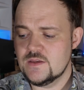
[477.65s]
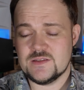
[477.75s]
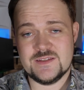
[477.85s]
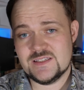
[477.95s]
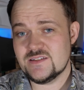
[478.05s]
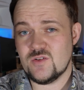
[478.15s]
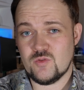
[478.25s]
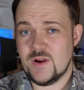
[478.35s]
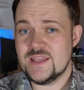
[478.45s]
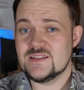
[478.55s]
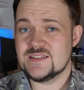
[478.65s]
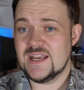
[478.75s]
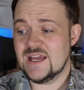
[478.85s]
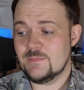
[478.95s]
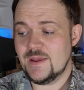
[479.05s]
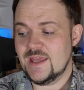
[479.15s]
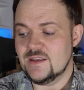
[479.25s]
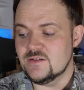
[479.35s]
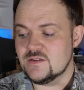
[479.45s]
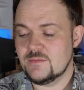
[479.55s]
So this is a great setup,
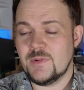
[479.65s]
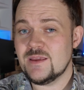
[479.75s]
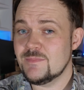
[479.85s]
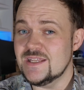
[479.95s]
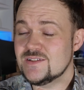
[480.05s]
and the Mic